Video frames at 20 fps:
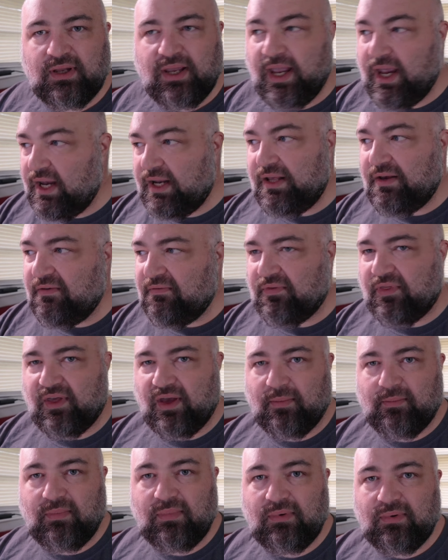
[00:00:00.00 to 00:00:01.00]
Any of
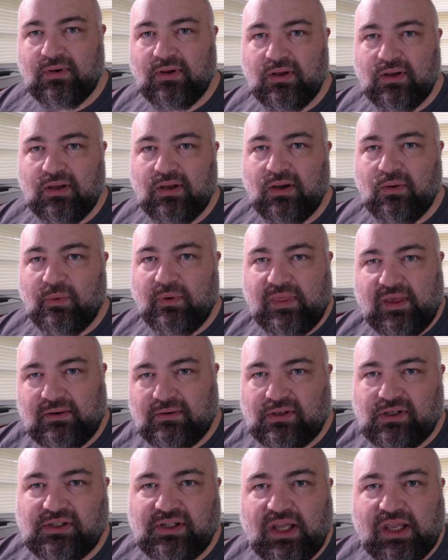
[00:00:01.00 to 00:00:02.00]
them
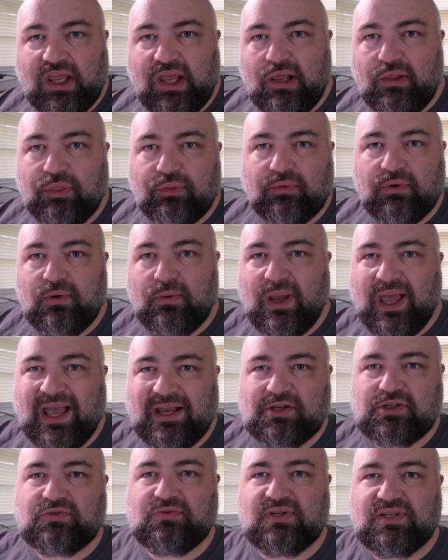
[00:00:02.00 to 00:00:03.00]
without clicking through
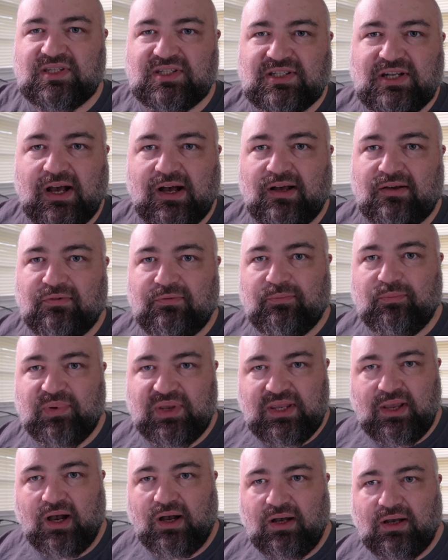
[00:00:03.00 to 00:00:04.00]
extra stuff
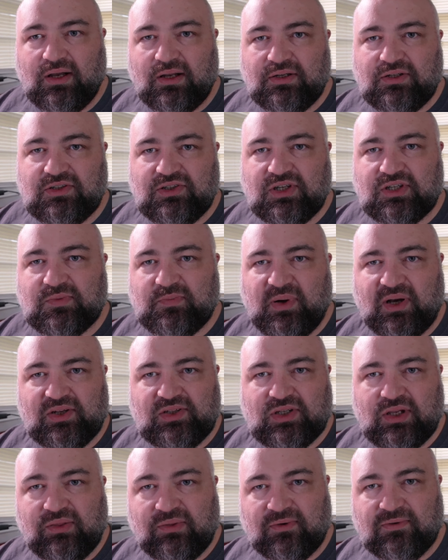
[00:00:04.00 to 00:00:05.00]
beyond just
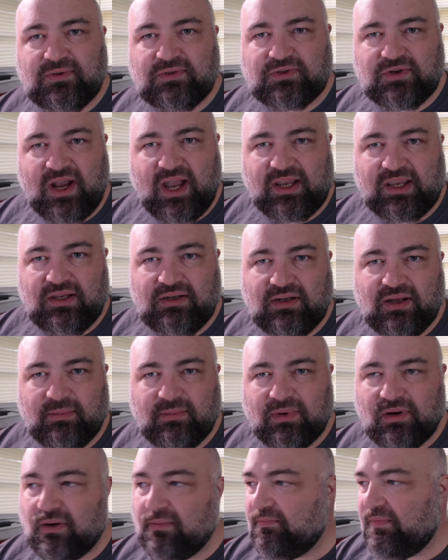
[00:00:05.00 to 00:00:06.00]
punching through the tracking
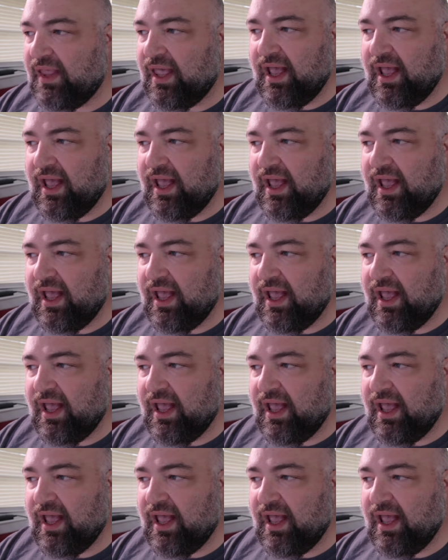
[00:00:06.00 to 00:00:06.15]
number.